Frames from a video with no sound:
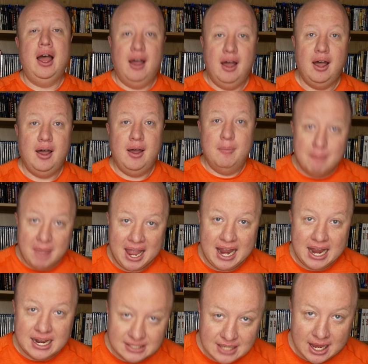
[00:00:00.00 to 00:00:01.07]

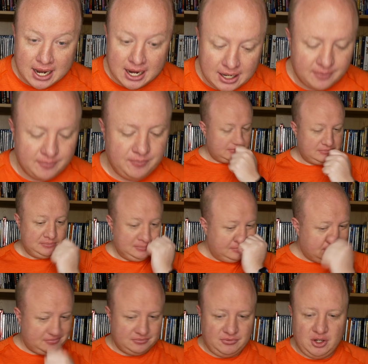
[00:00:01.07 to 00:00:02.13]
amazing.
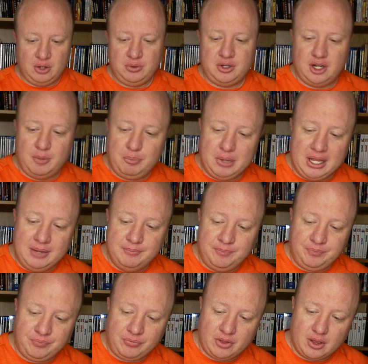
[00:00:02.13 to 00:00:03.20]
No, Derpy.
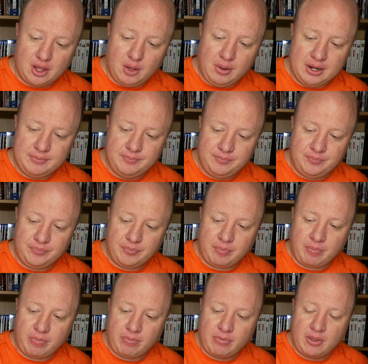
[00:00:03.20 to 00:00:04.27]
Go on.
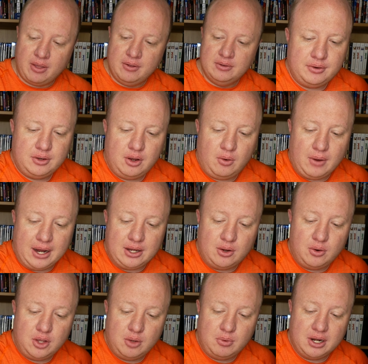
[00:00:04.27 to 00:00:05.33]
No, I know
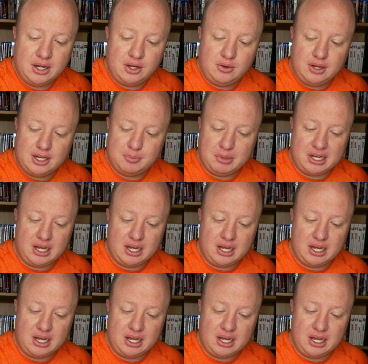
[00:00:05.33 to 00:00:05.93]
you want to do this, but